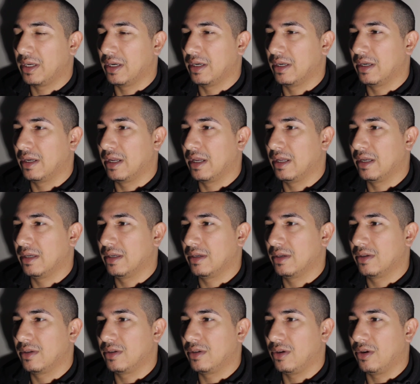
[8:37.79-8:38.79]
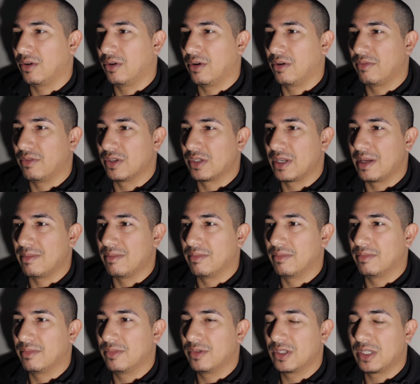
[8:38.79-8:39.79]
and you're of the
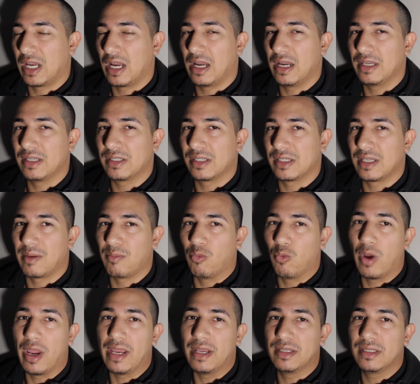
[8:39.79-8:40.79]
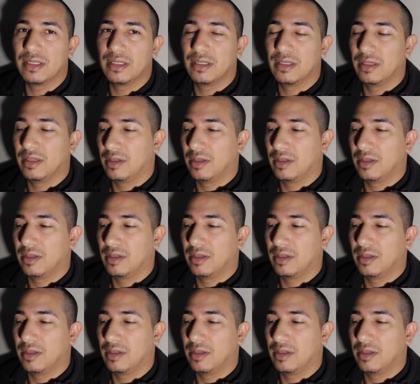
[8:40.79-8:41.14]
same size, the same weight,